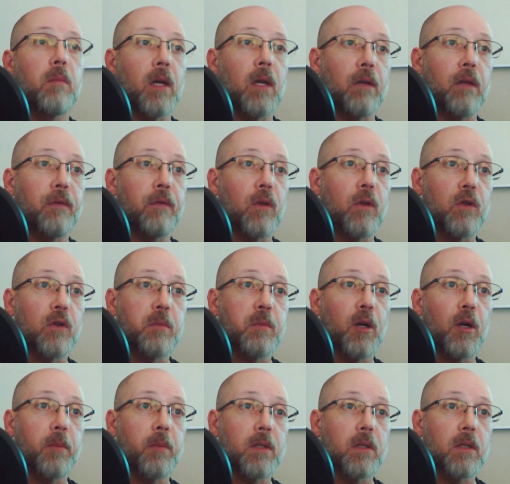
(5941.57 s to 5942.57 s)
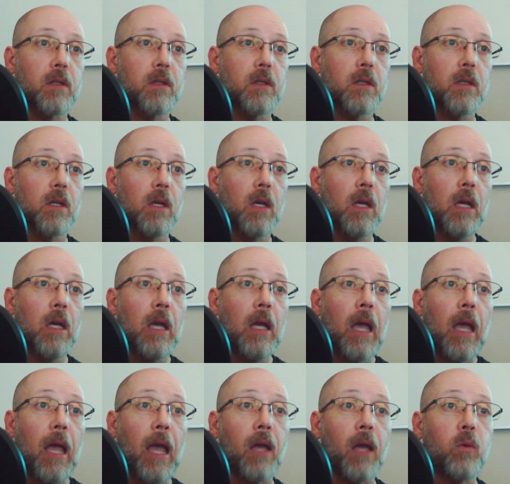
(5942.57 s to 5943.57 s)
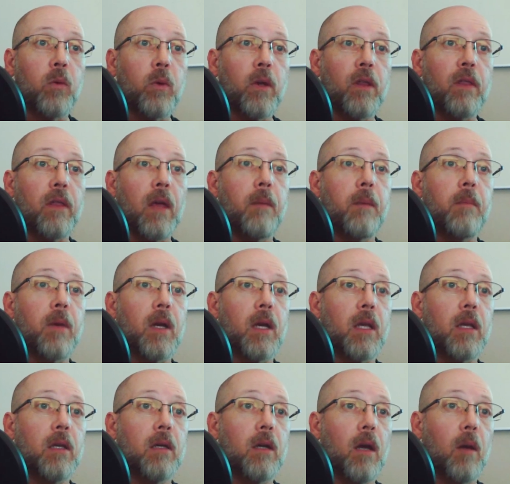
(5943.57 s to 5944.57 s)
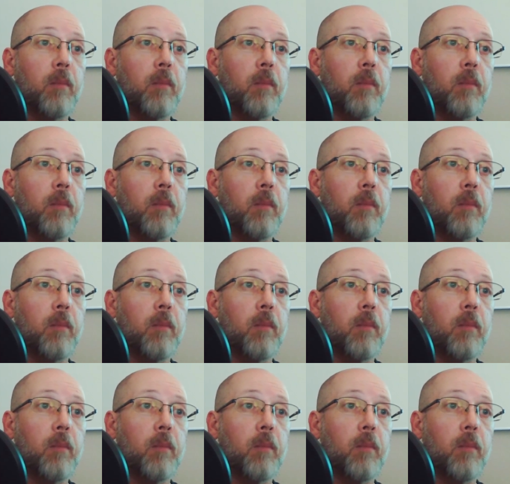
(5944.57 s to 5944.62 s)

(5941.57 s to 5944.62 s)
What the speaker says: the money for those purposes. And with that money,